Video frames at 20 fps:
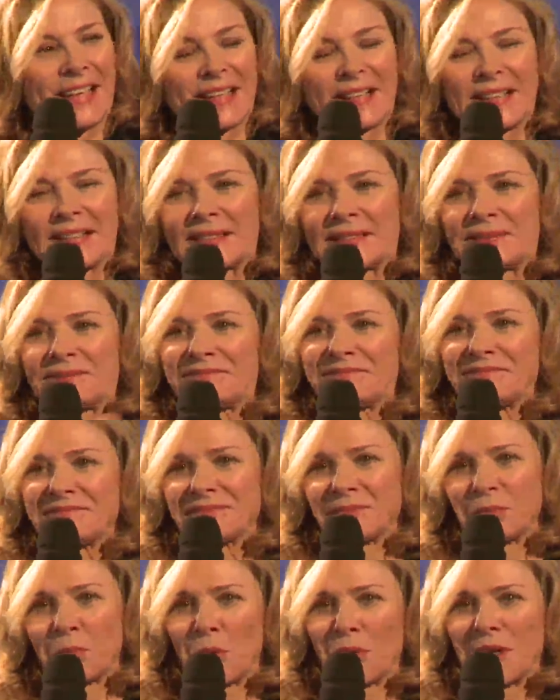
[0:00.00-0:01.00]
Um,
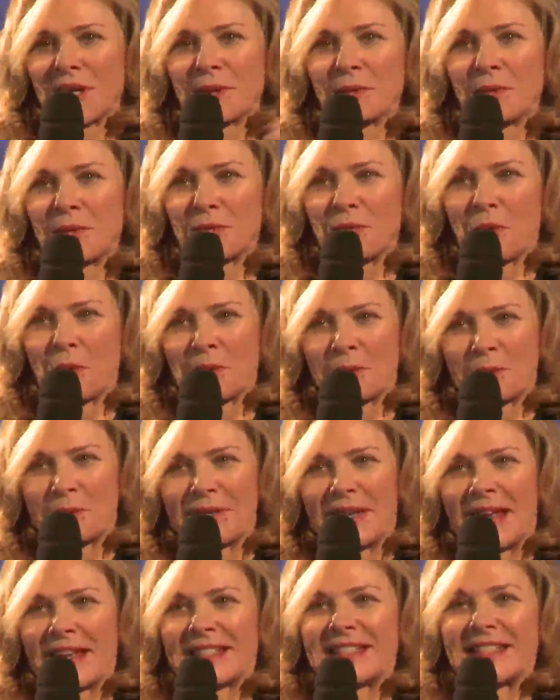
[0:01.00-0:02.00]
working with Roman
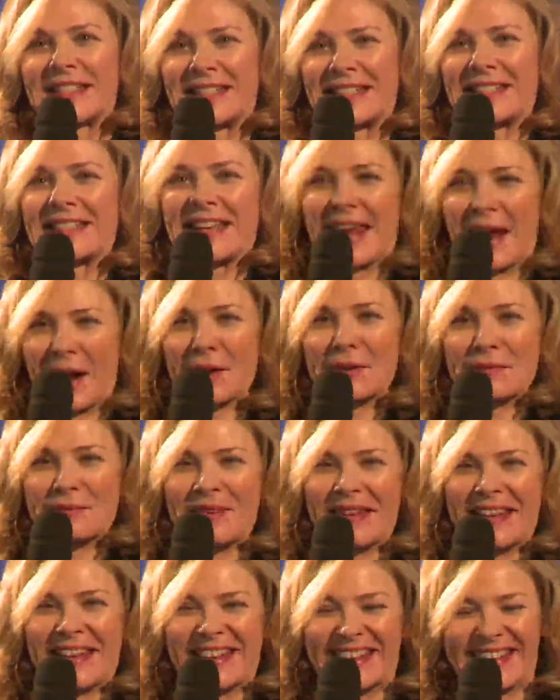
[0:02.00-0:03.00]
Polanski scared
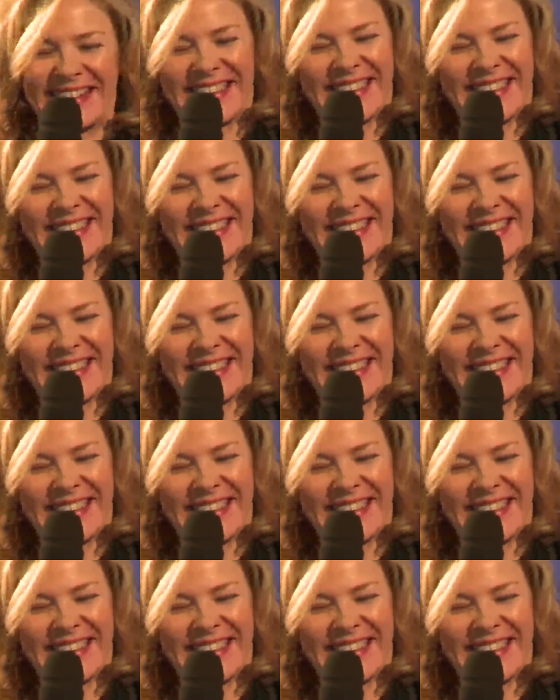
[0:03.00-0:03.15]
me.